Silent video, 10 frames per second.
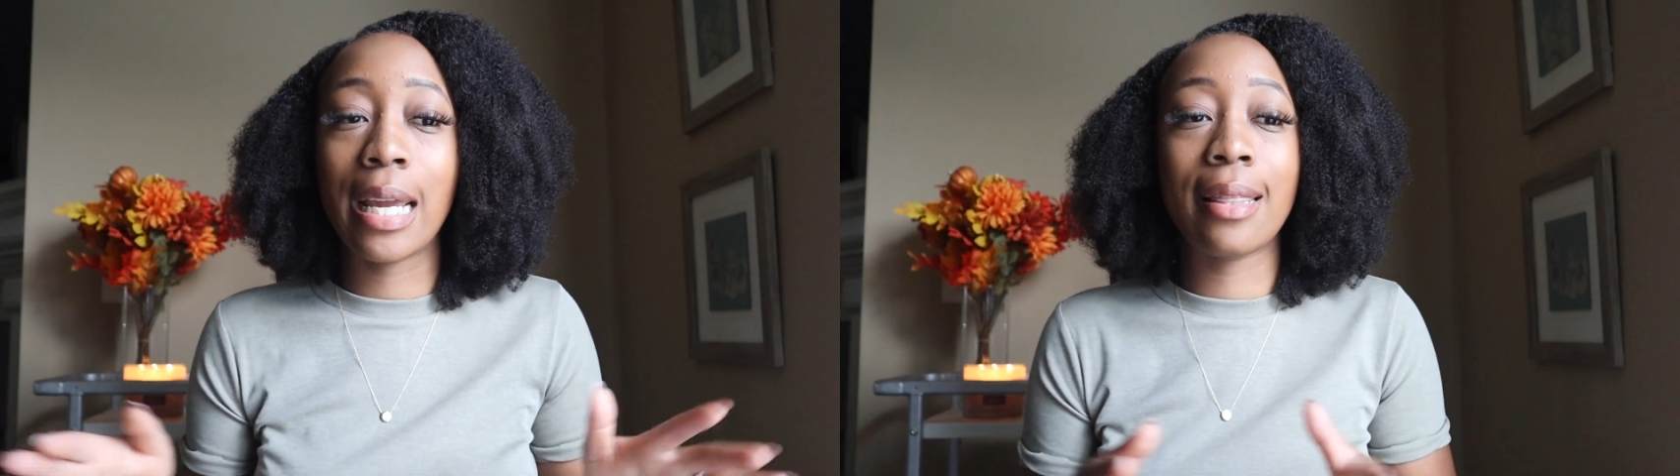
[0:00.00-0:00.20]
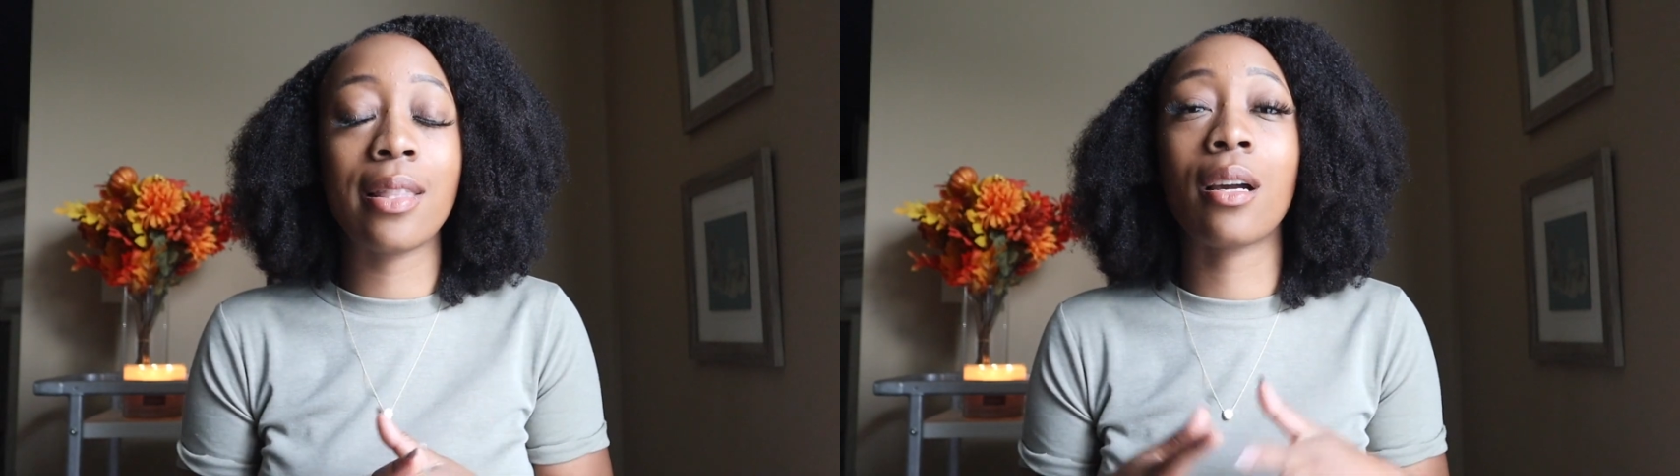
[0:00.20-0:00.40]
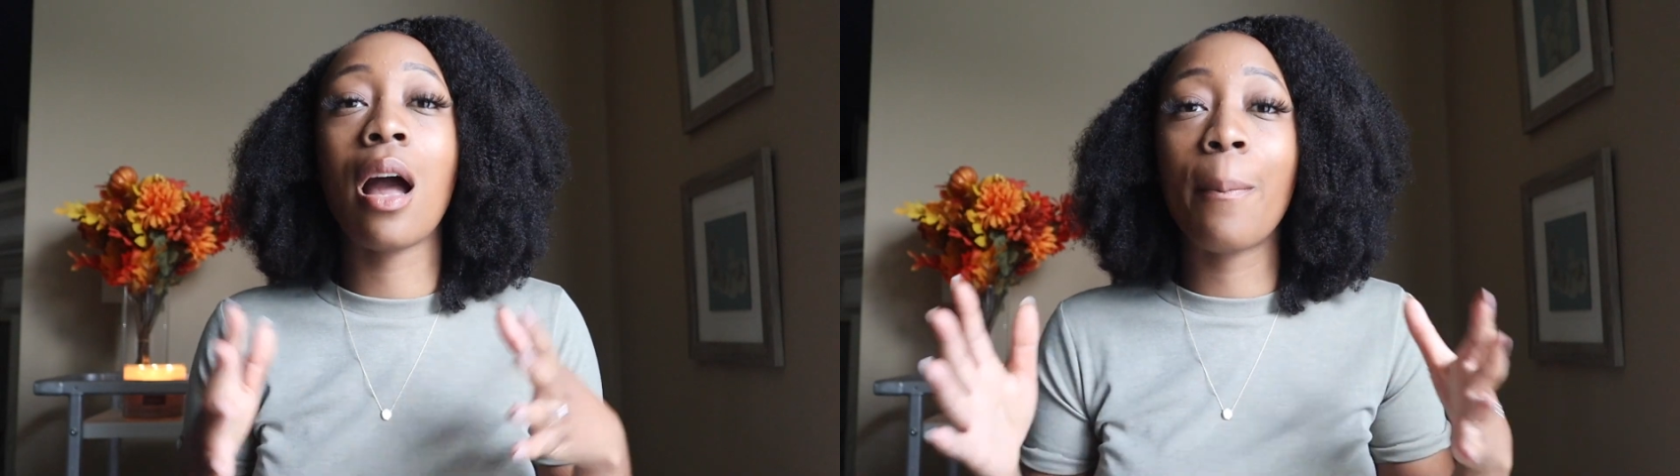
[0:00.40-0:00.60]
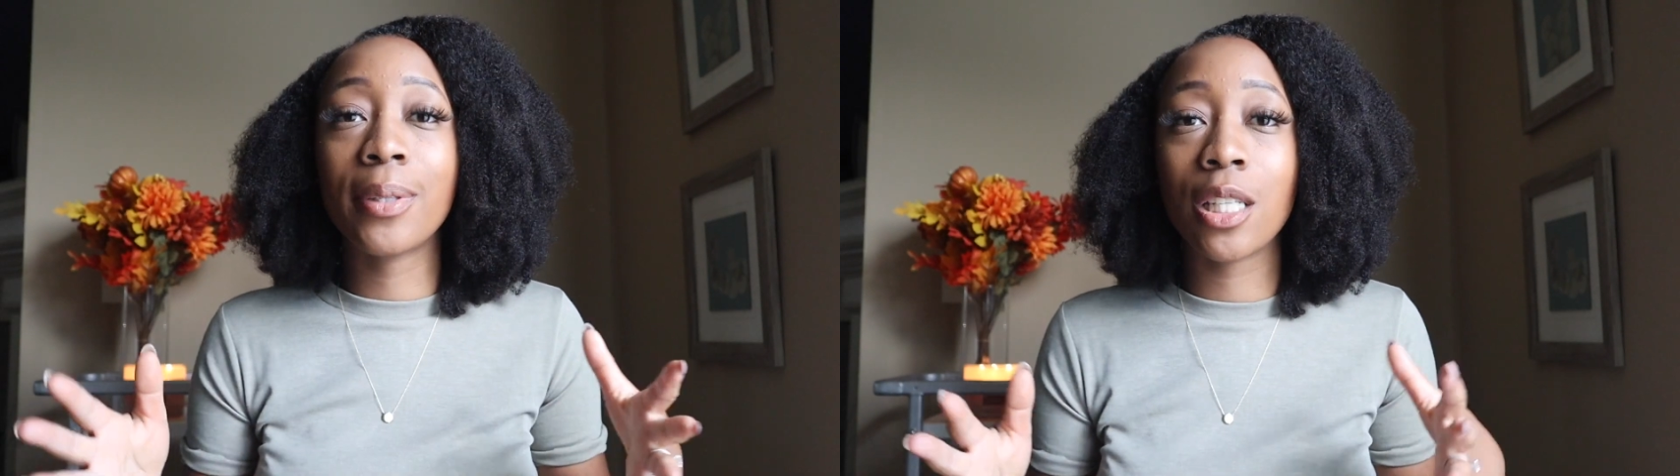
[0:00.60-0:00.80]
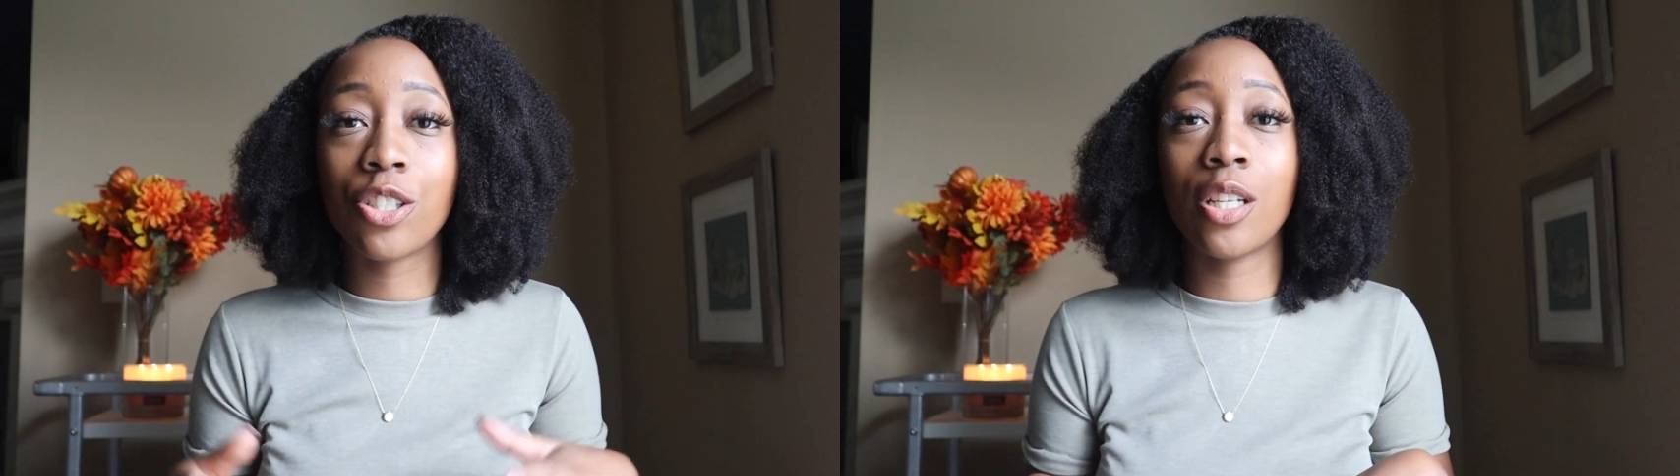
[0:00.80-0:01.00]
and
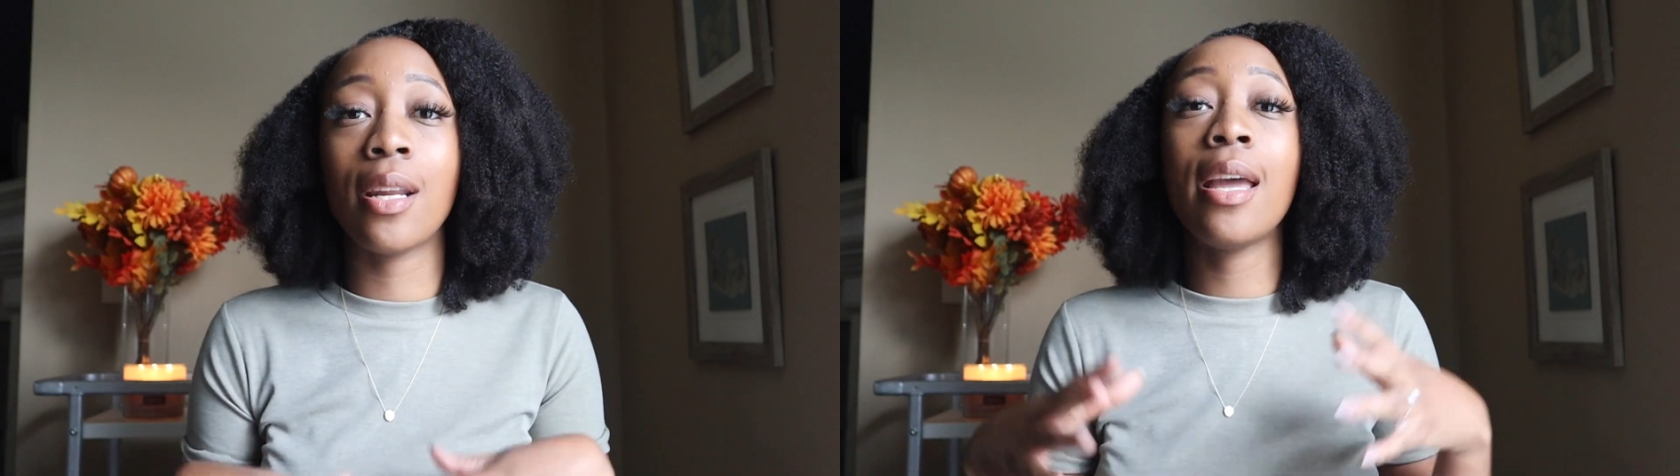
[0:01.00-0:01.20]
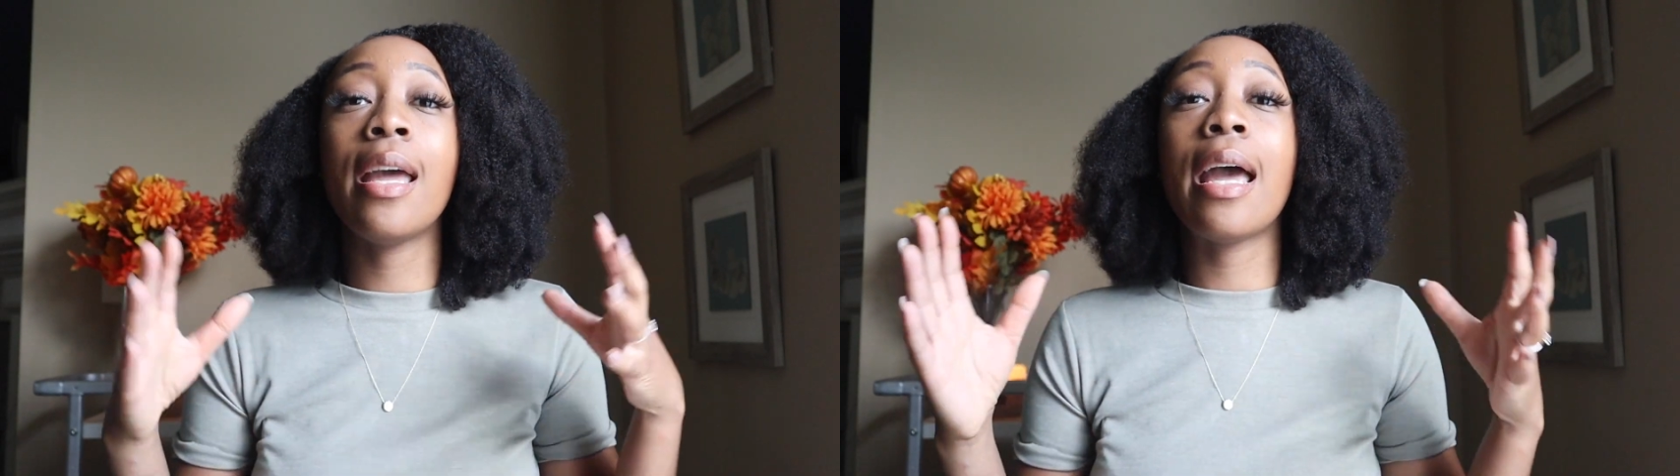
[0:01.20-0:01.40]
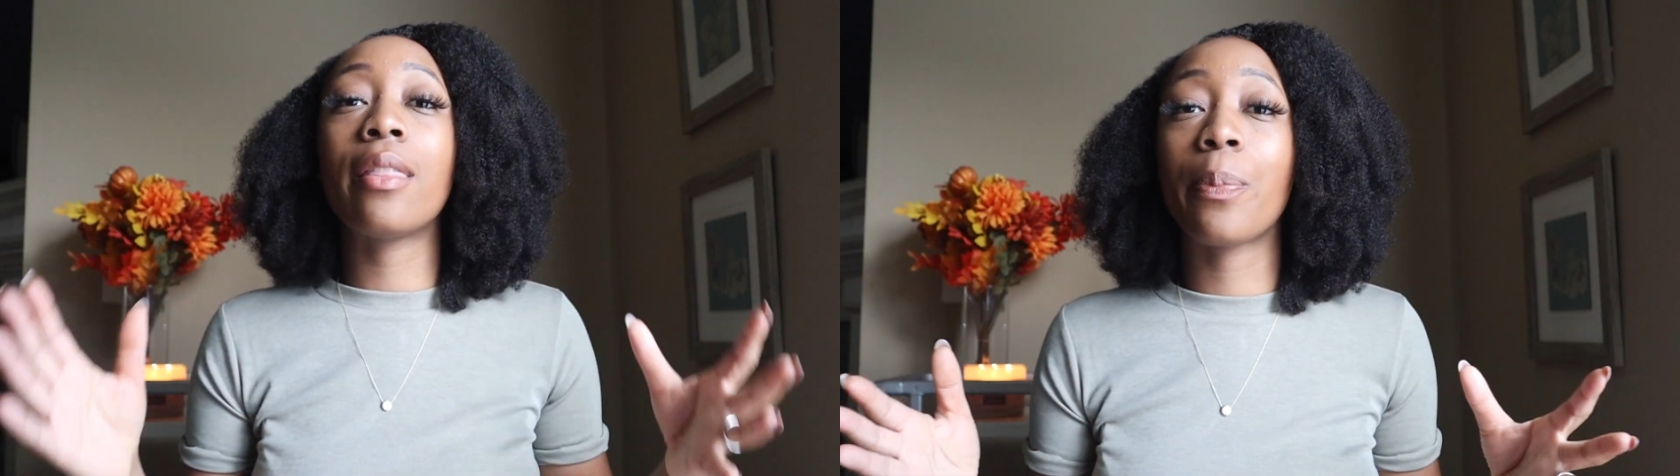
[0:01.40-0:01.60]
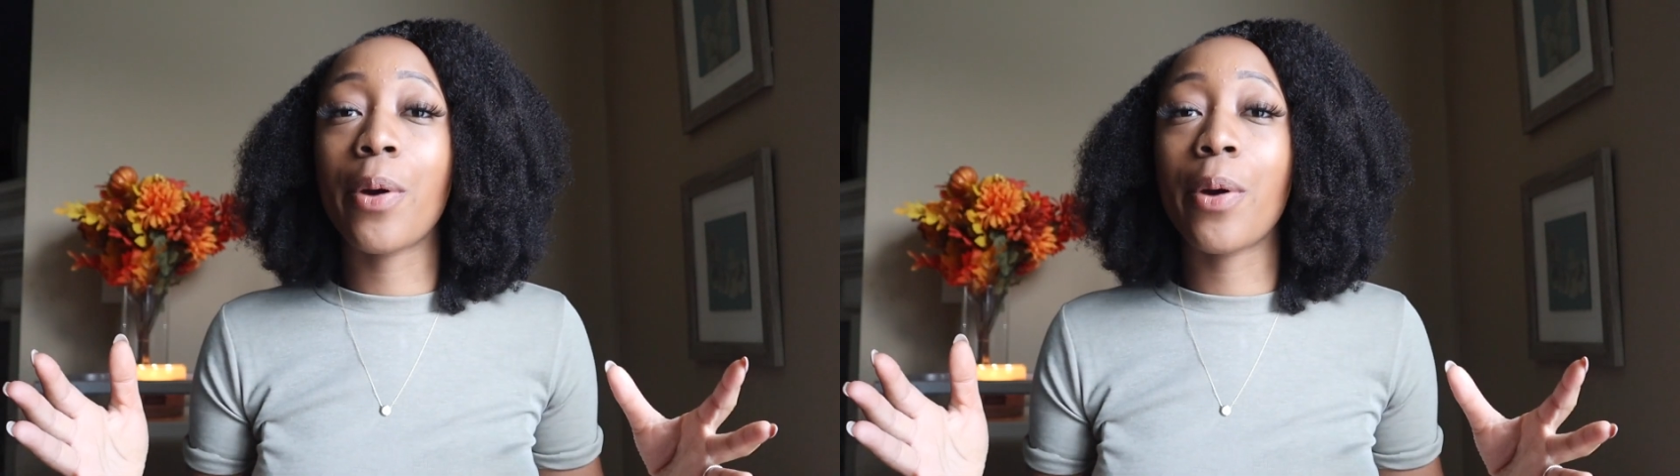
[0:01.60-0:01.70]
the